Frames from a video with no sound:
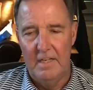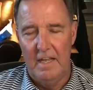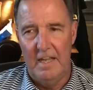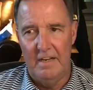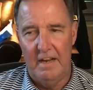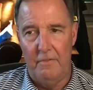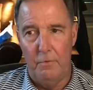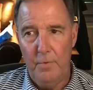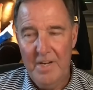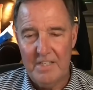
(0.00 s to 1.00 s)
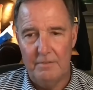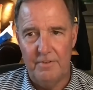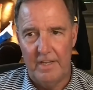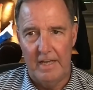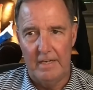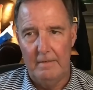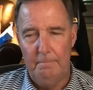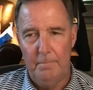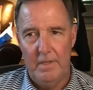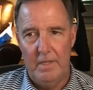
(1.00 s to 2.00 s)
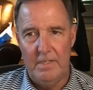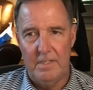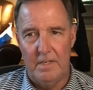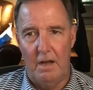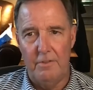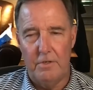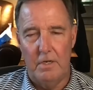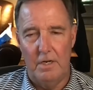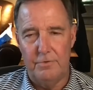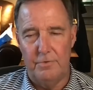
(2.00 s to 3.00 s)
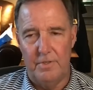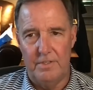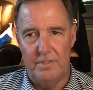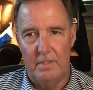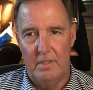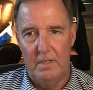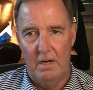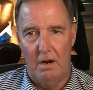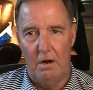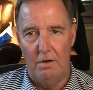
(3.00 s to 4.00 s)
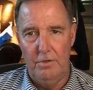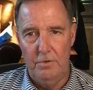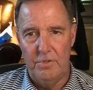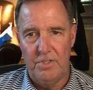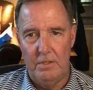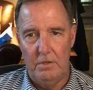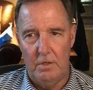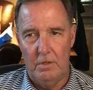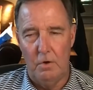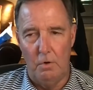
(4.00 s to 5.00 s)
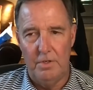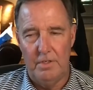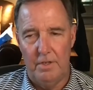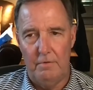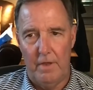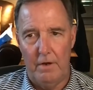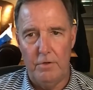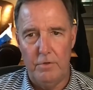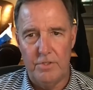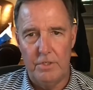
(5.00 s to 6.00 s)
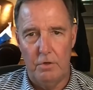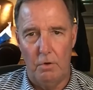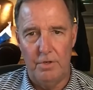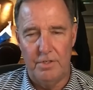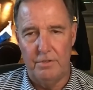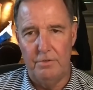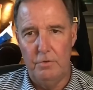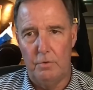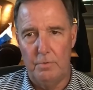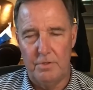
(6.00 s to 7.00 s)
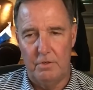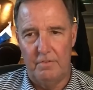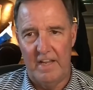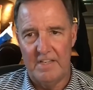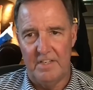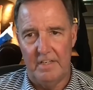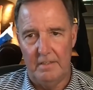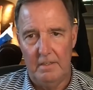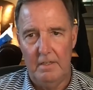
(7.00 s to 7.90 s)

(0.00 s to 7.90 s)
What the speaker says: and the reason for that is that other countries are using gold. They are using gold as their neutral reserve asset.